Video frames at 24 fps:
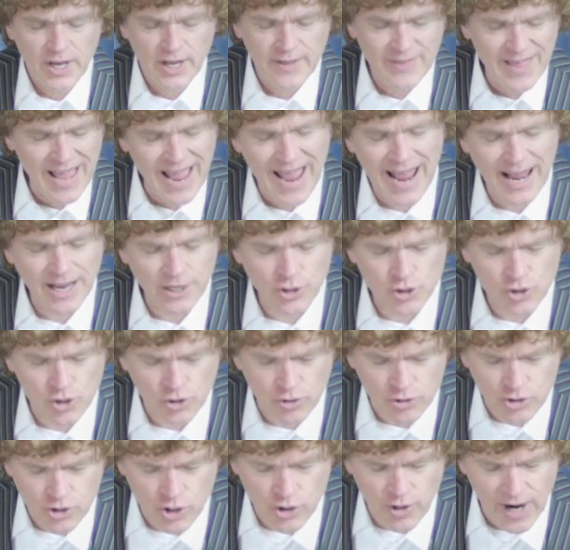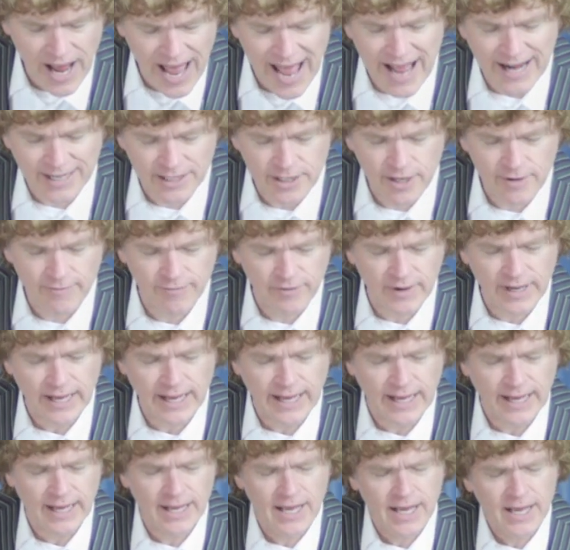And the angels are
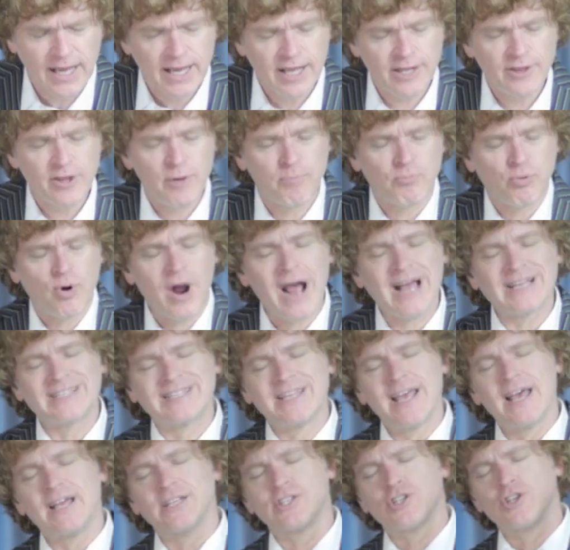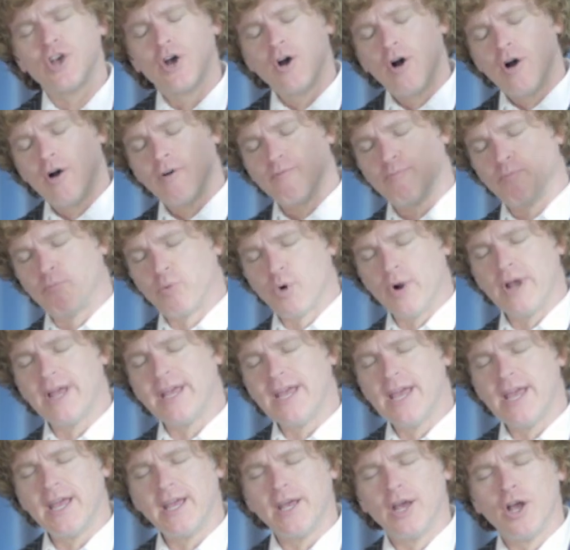actively in the process of
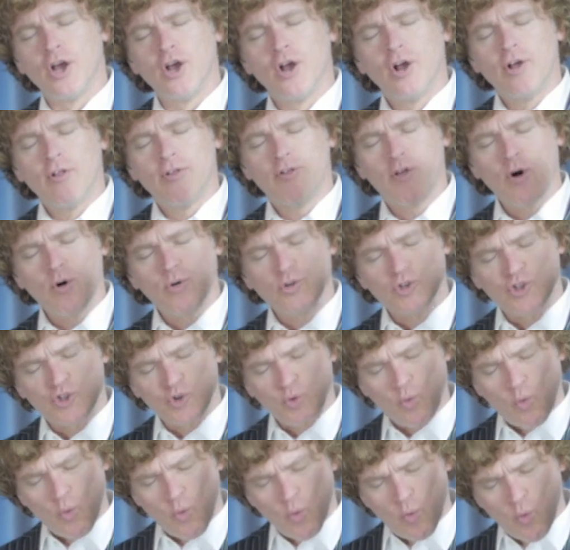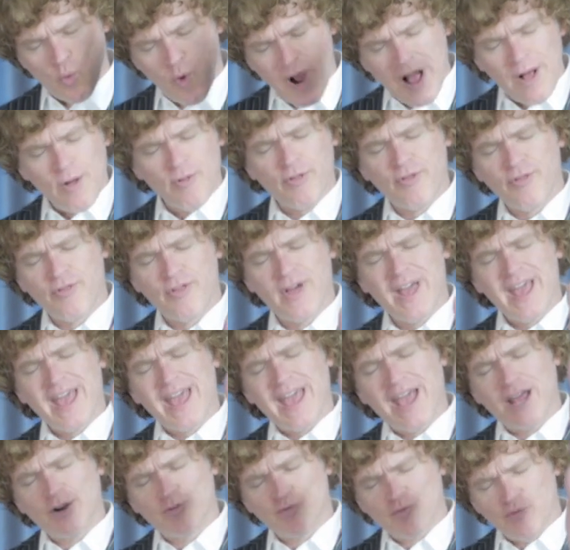bringing wealth
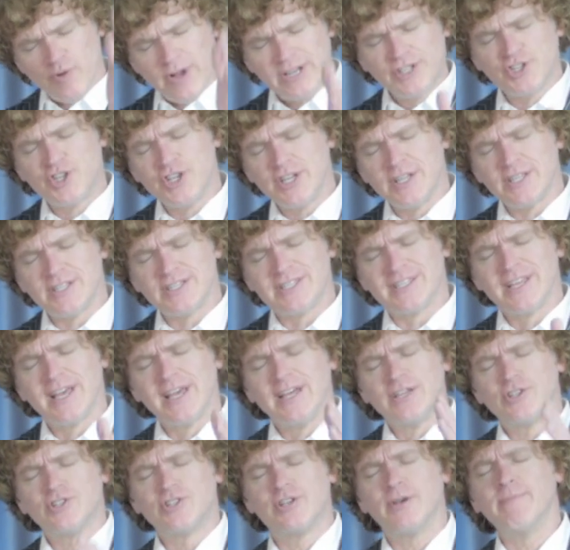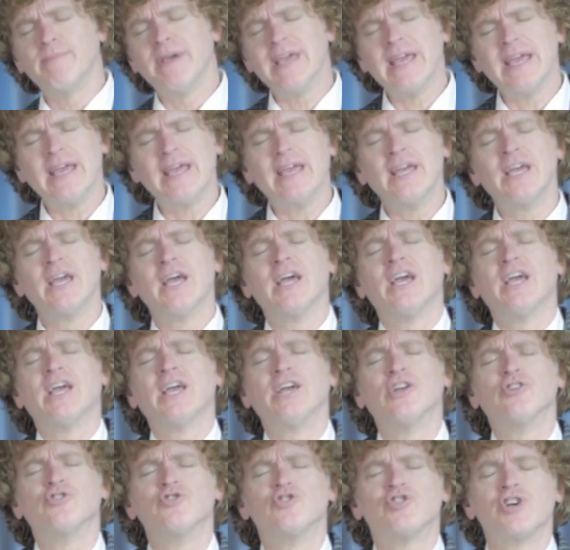and riches to me
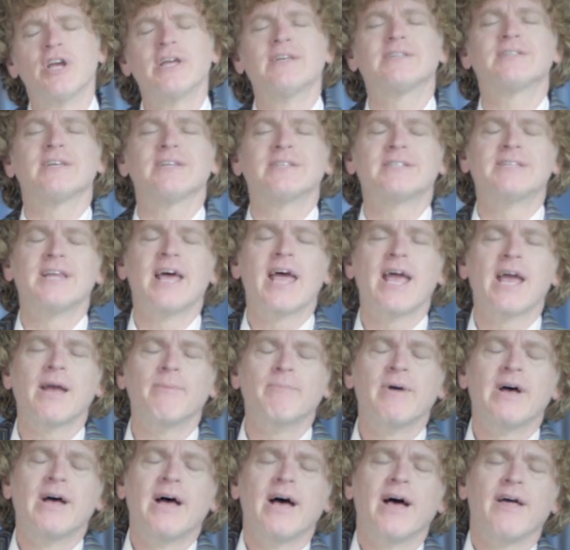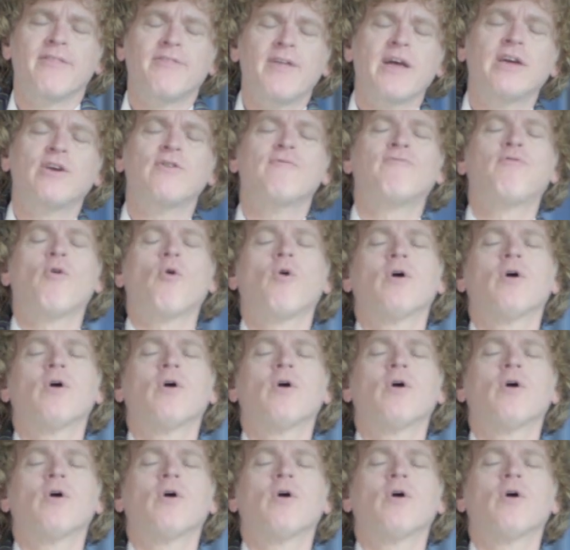in Jesus' name. I thank you for